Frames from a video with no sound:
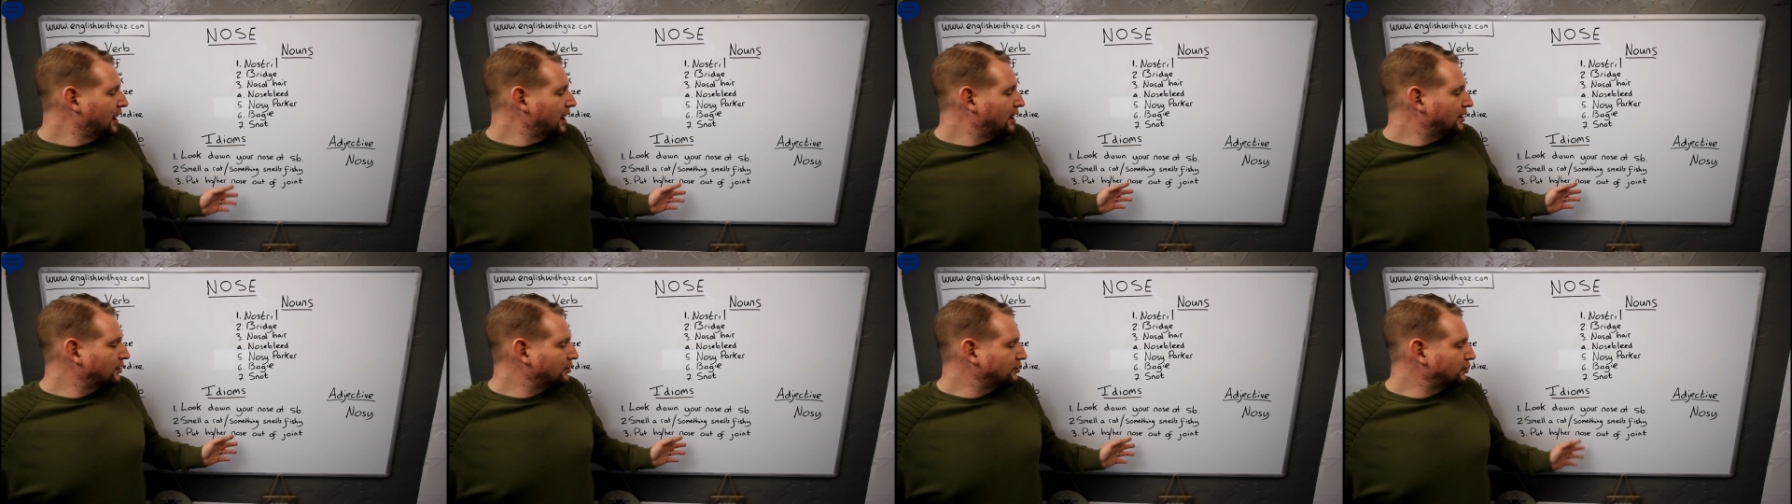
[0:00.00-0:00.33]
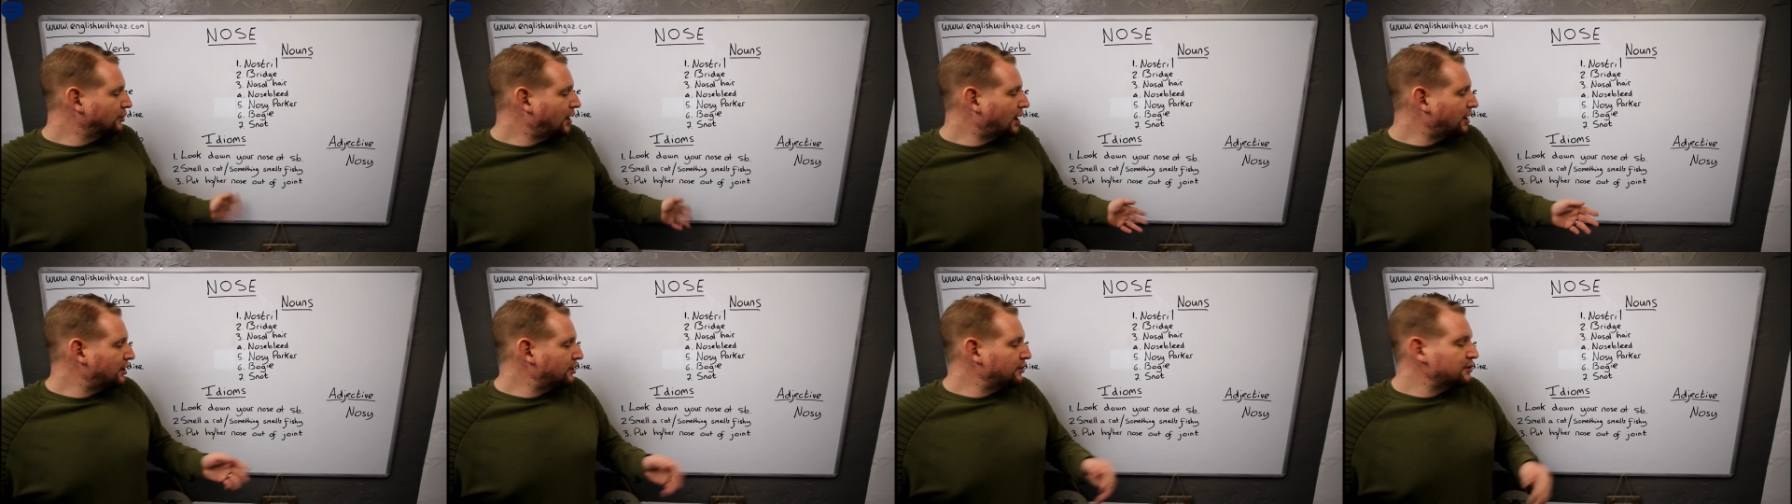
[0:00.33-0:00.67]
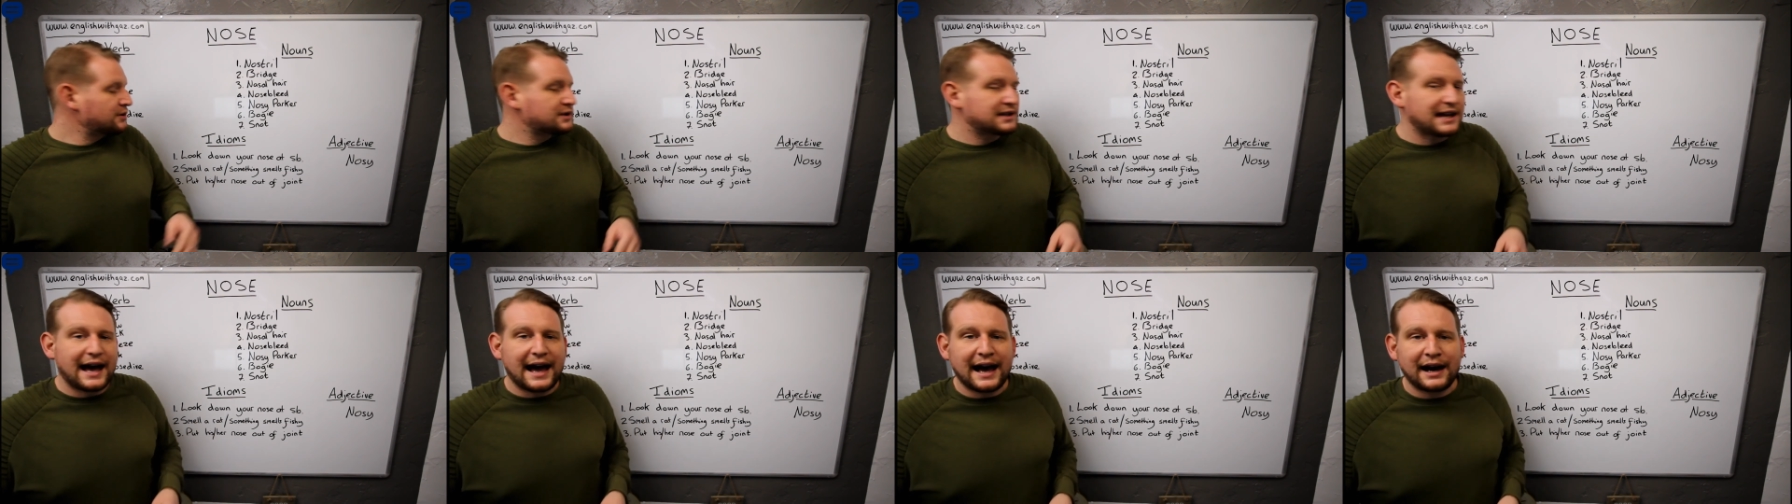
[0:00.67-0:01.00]
nose
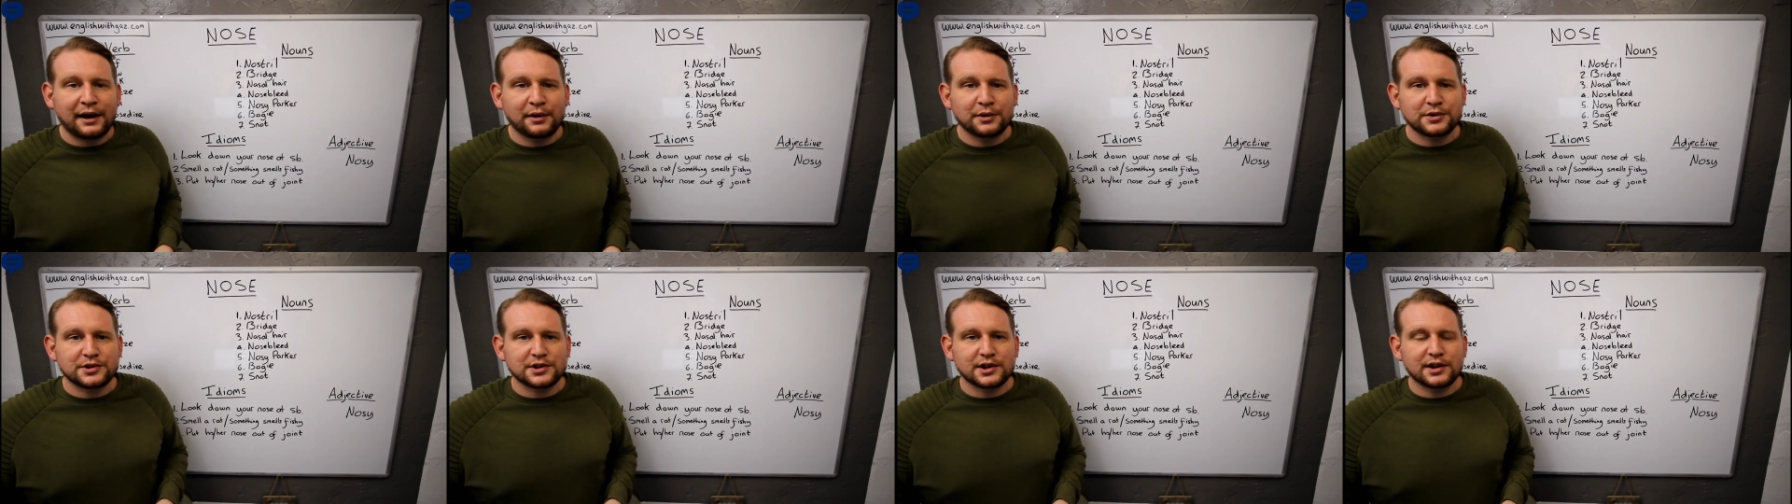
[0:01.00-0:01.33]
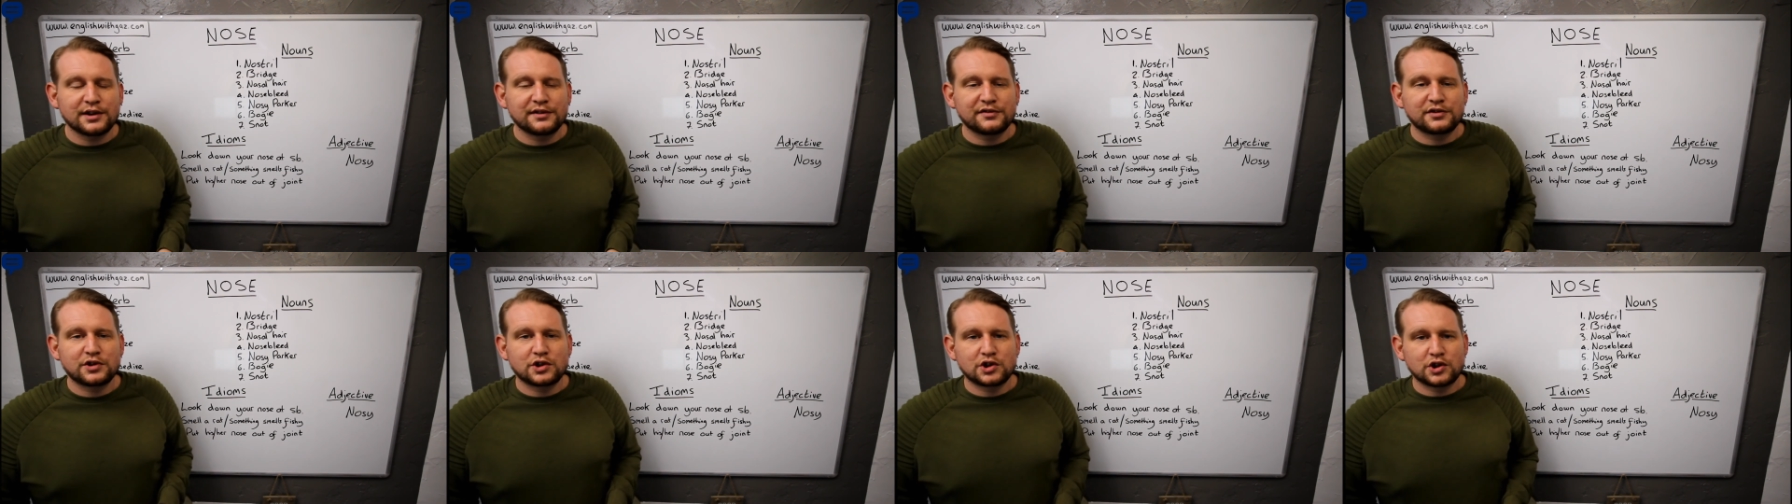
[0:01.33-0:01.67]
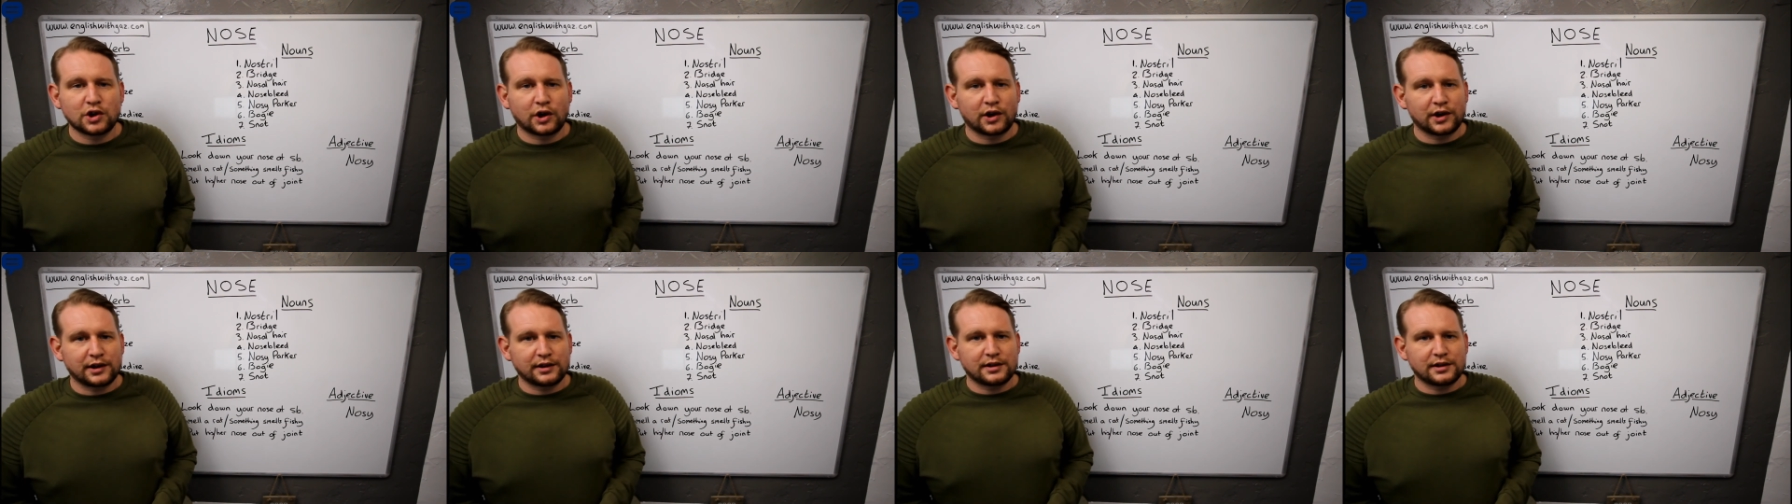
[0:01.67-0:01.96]
out of joint.